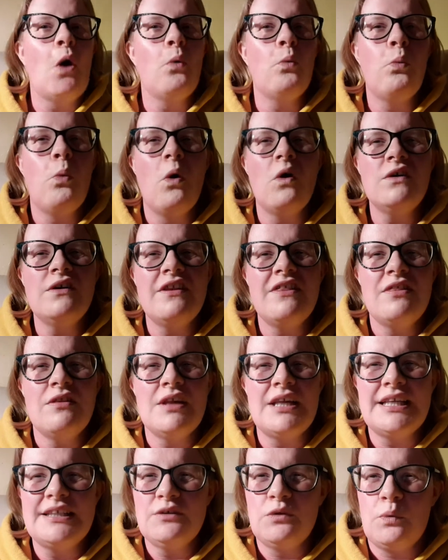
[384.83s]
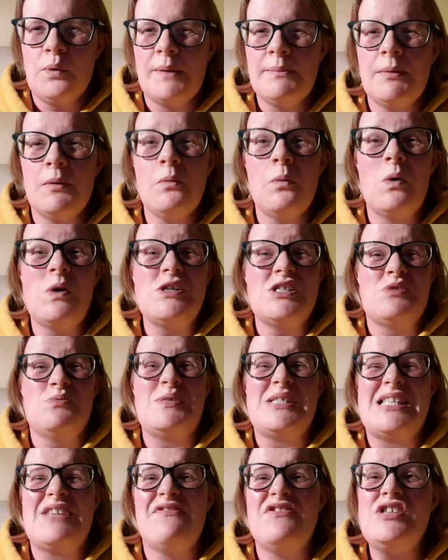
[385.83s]
One little quibble was
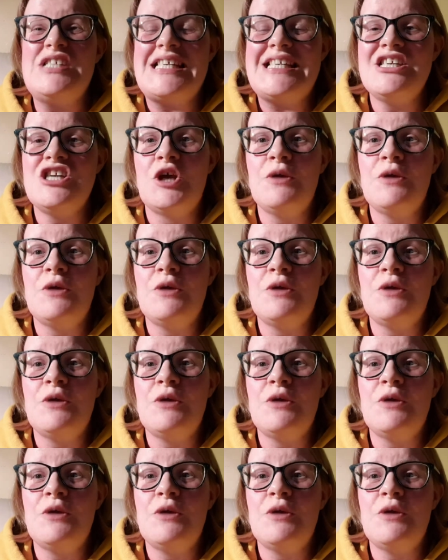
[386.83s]
if you didn't